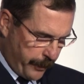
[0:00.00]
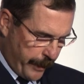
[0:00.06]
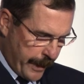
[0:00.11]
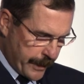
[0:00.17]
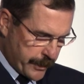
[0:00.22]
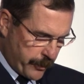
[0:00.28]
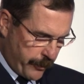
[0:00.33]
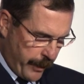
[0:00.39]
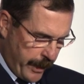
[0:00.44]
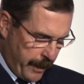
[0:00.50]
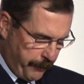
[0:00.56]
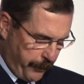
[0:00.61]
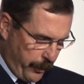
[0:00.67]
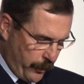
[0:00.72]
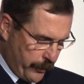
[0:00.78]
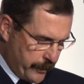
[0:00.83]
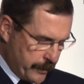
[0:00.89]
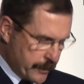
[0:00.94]
placed great
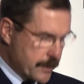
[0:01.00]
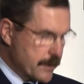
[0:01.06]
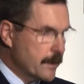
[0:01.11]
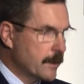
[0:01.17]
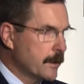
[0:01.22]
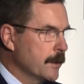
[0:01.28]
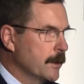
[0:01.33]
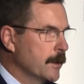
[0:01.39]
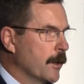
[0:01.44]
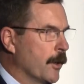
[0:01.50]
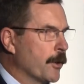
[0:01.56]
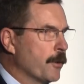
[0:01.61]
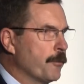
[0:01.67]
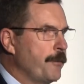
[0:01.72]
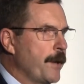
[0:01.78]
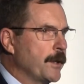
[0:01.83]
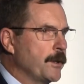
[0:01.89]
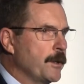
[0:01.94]
importance on
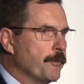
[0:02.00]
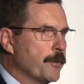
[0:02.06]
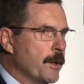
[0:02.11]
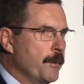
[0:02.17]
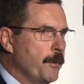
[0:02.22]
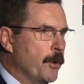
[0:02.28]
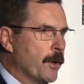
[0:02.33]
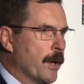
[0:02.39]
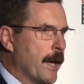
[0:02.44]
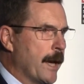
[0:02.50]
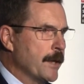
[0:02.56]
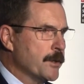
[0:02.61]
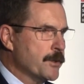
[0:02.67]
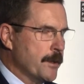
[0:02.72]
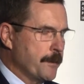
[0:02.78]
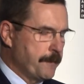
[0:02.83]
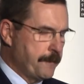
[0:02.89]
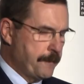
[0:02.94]
effective
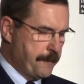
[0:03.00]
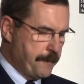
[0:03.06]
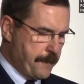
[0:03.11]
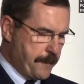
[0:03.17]
communication.